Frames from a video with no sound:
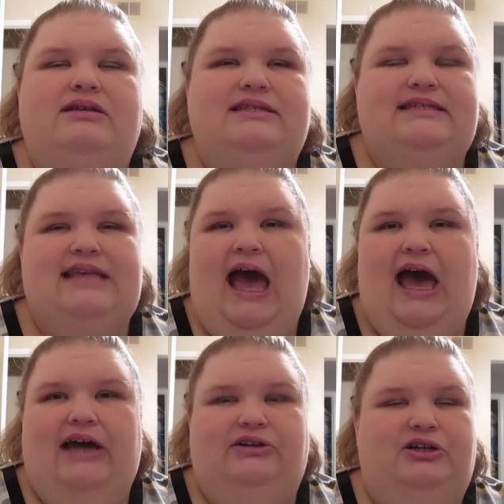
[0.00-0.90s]

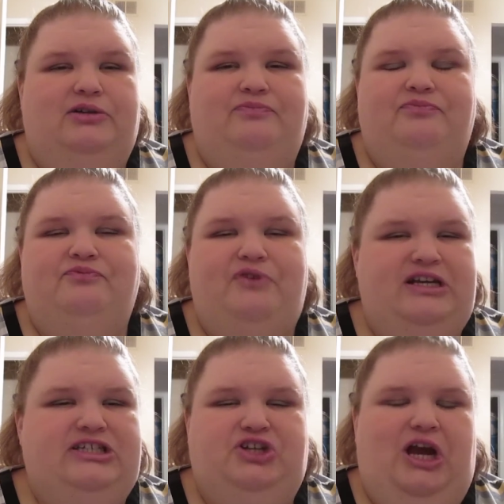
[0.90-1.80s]
sad or
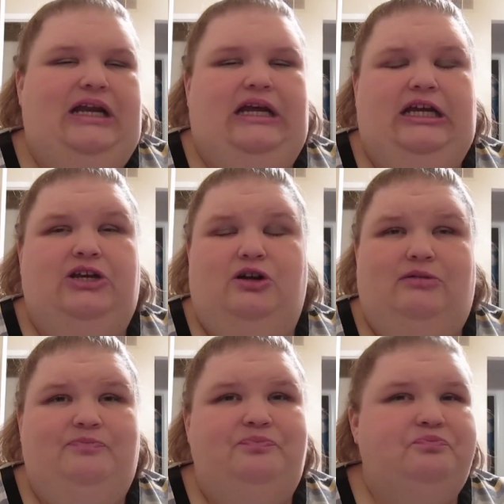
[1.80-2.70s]
frustrated,
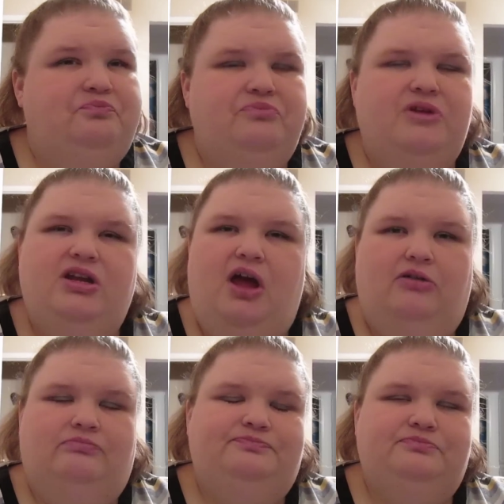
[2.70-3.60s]
or, you
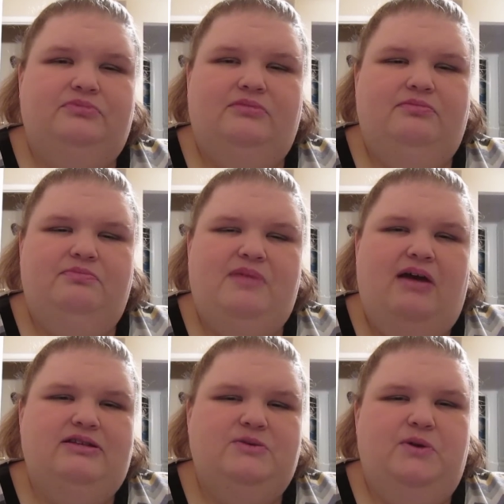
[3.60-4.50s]
know,
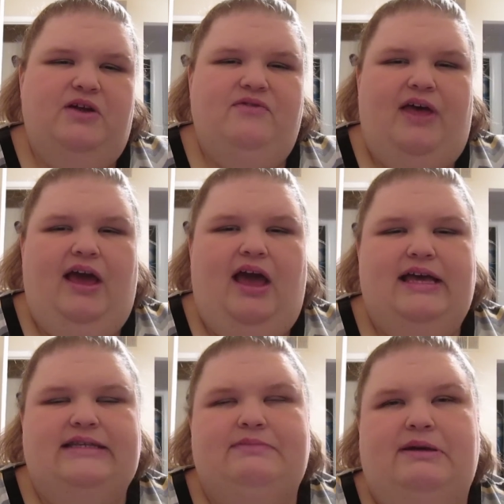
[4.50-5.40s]
that was one of, like, I
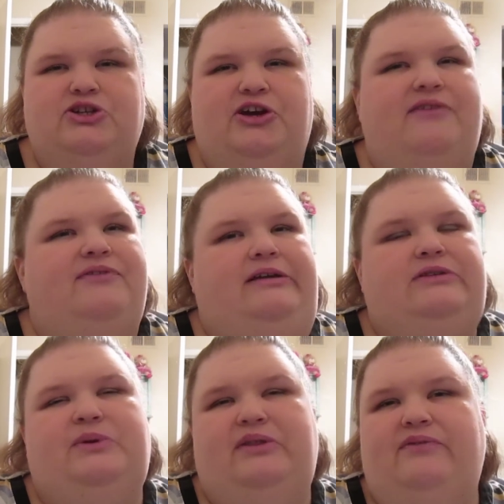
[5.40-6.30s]
guess my trigger
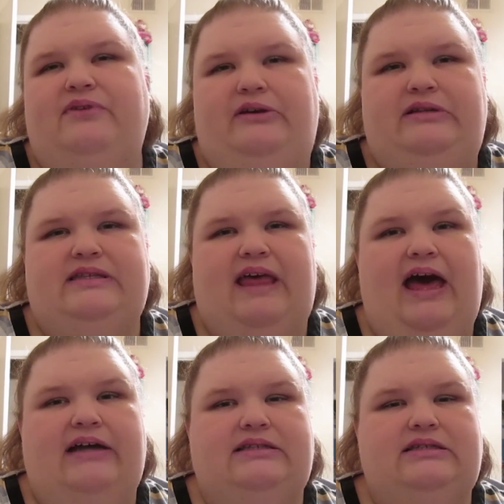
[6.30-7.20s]
foods, one of the foods
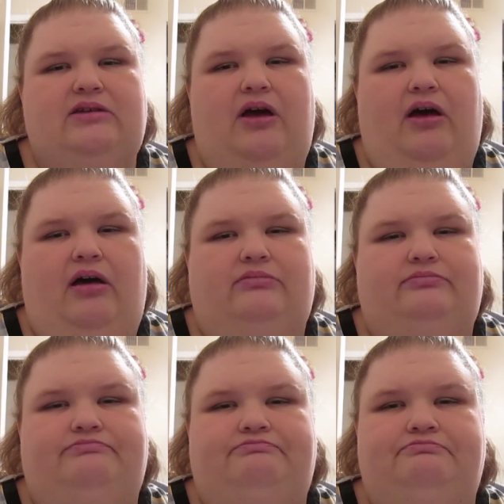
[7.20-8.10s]
that
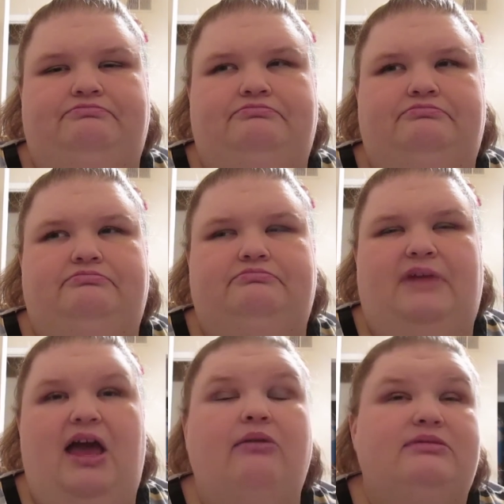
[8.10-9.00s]

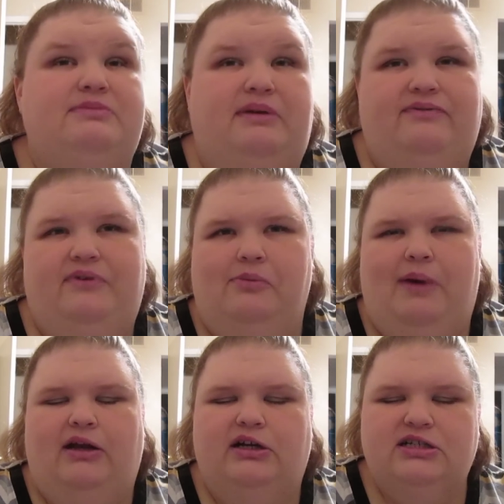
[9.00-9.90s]
helped me feel
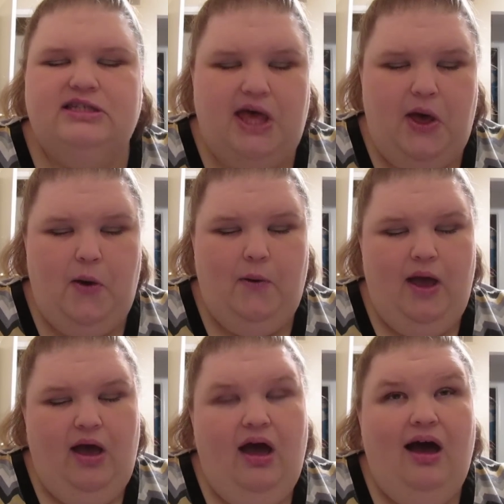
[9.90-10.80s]
better. So
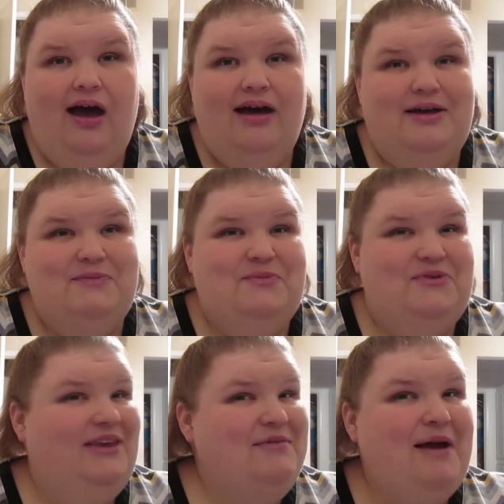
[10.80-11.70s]
I'm
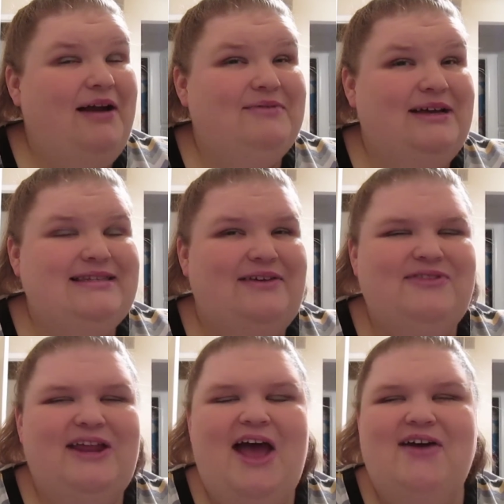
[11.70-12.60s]
really proud of myself
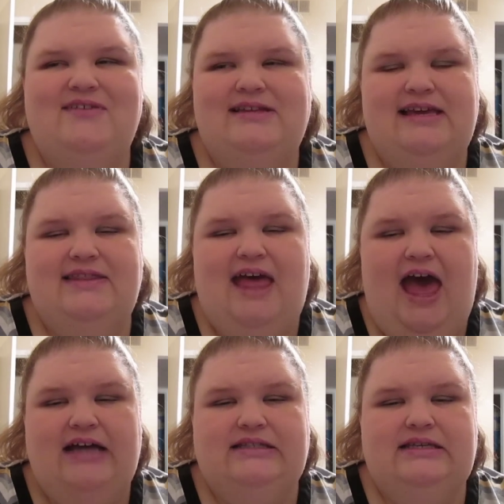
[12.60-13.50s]
that I haven't done
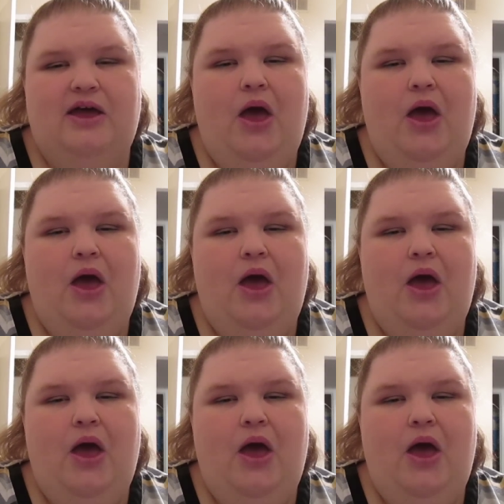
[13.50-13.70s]
that.